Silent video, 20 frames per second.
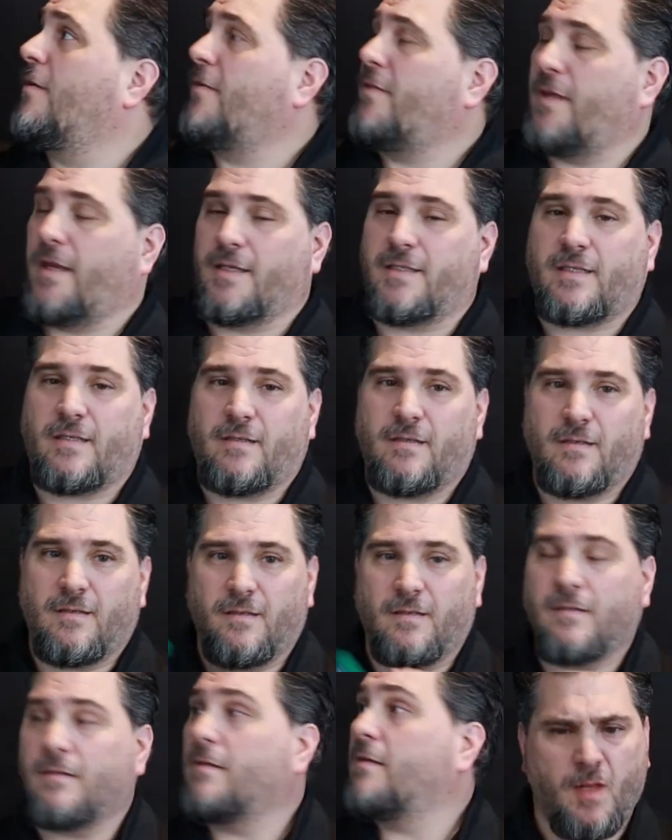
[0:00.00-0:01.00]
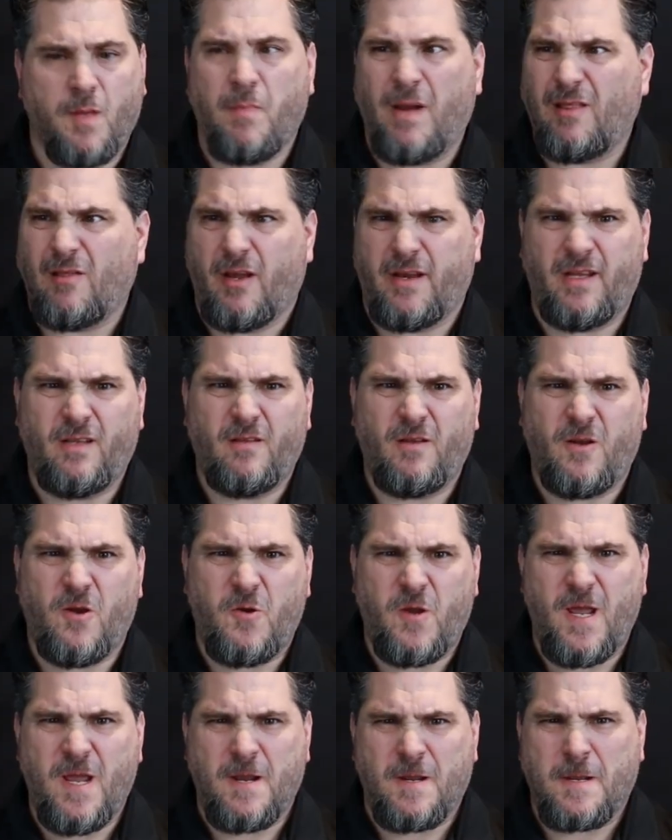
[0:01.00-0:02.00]
Thanks. My lighting look
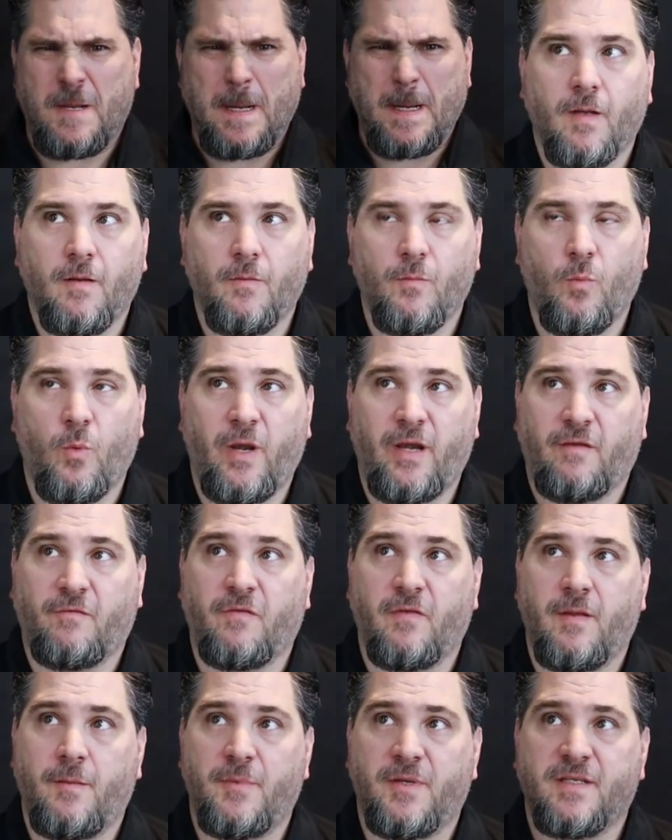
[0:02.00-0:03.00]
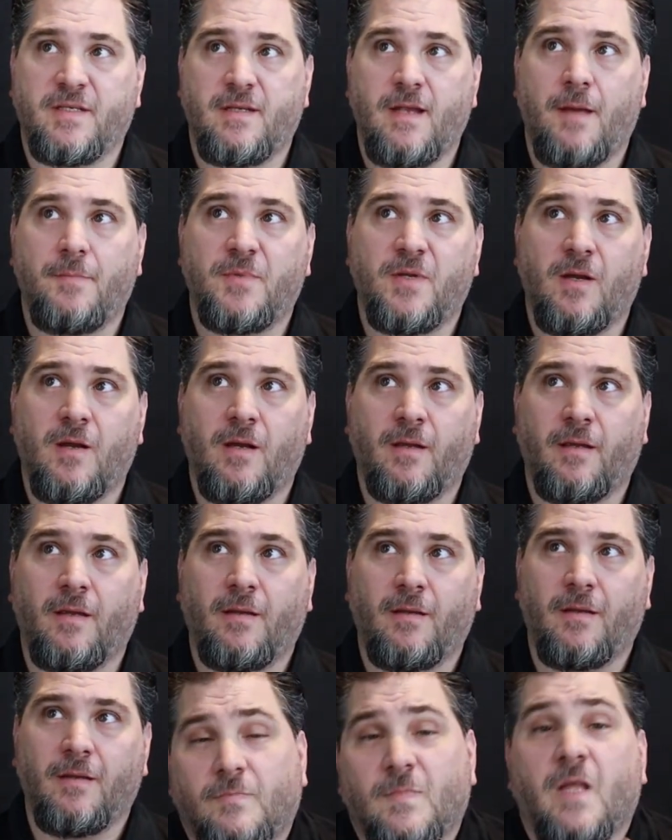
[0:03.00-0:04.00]
okay? Waiting for them to stop
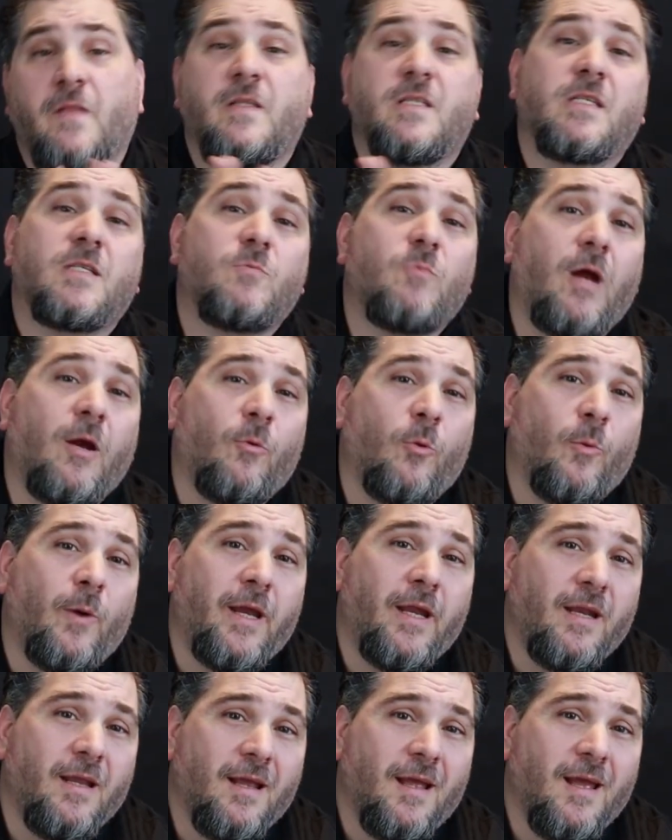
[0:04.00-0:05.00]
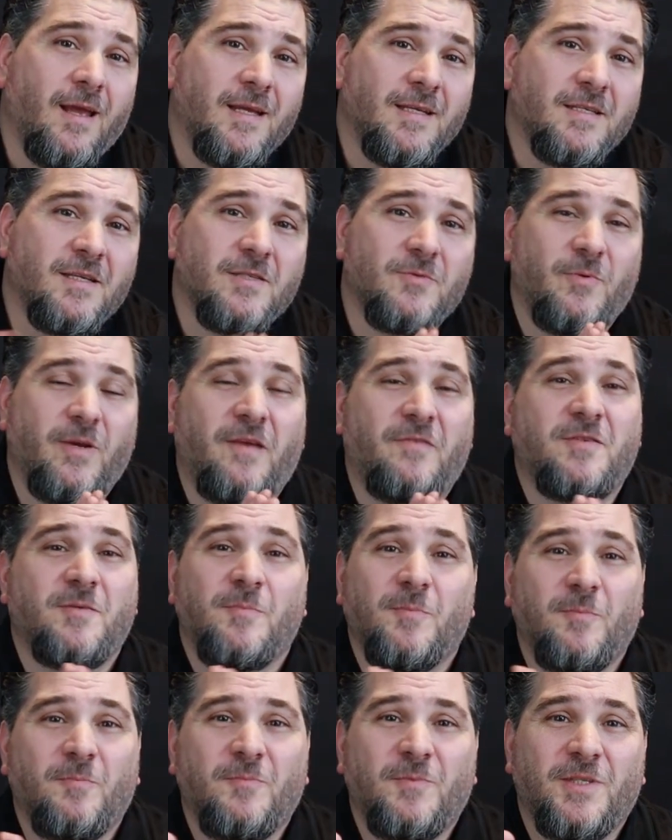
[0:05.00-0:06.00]
talking. And this is why we're waiting, guys, because we have
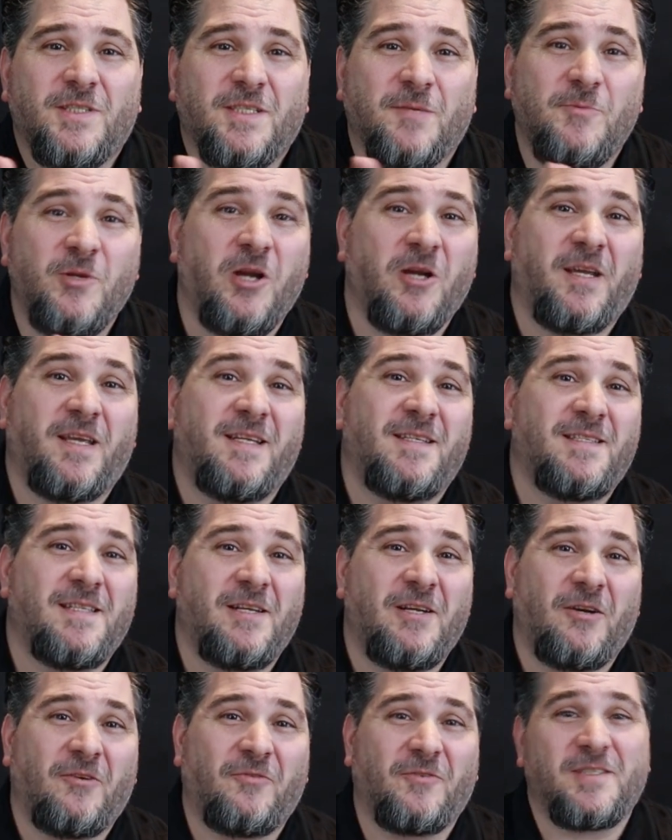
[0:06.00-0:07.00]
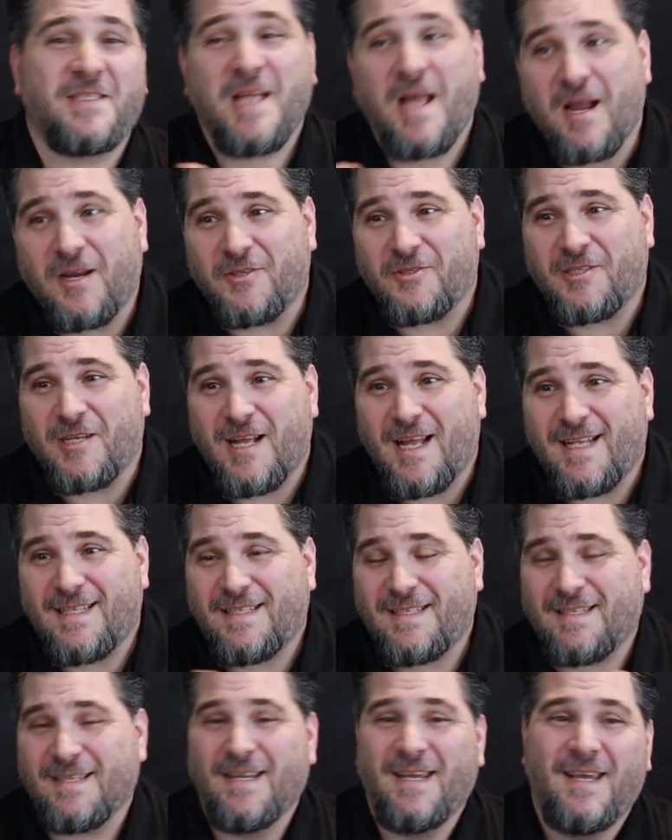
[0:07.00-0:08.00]
some young kids in here for soccer
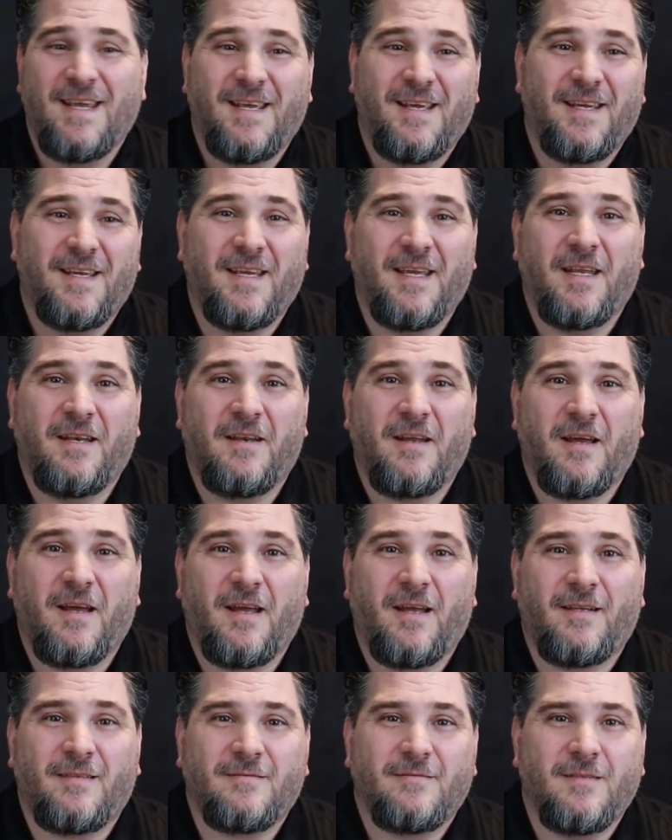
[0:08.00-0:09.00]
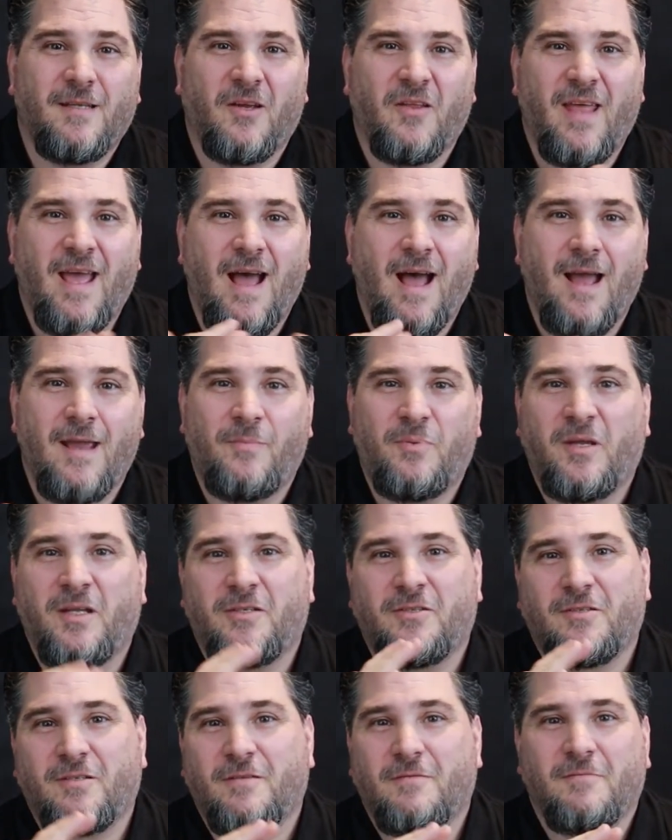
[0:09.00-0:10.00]
shots, and that
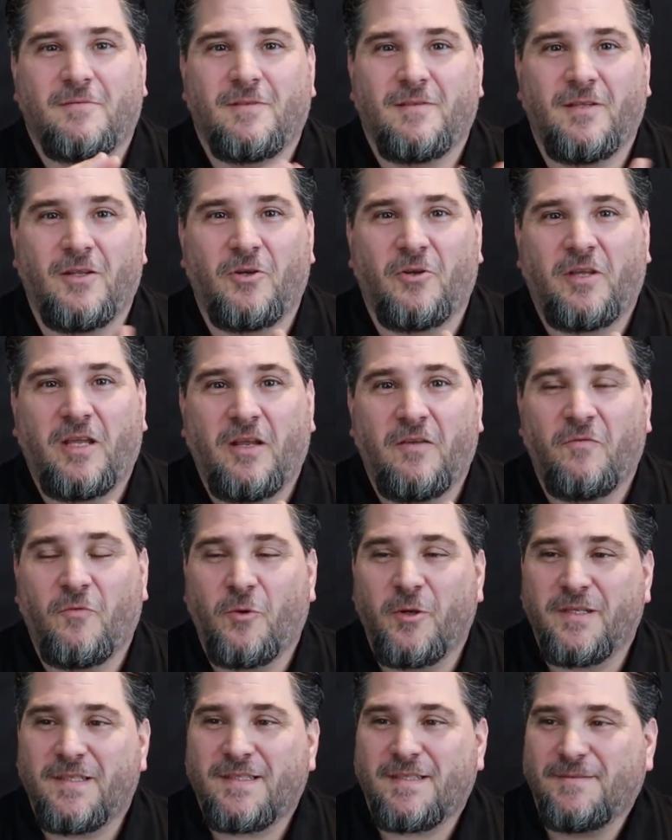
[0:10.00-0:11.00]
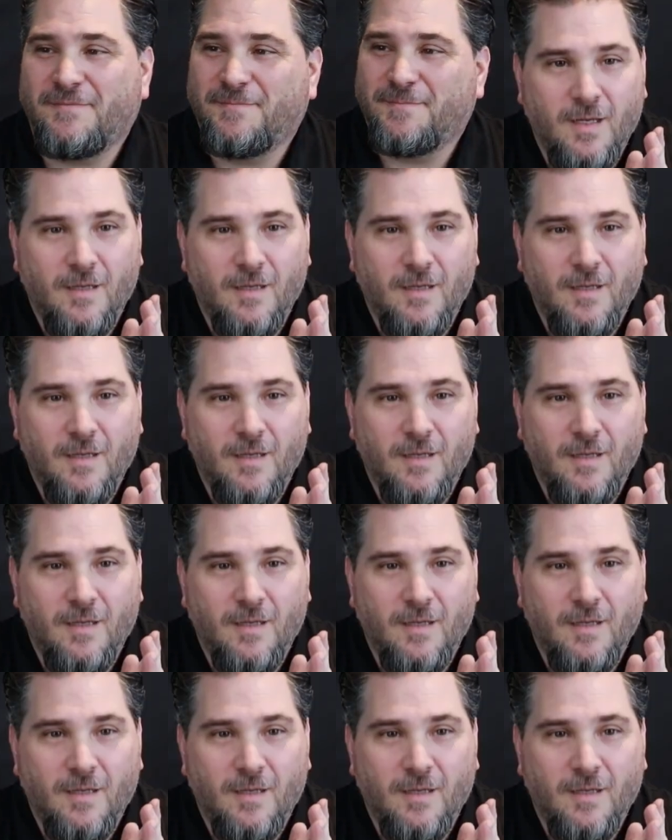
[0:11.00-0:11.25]
high-pitched little kid voice.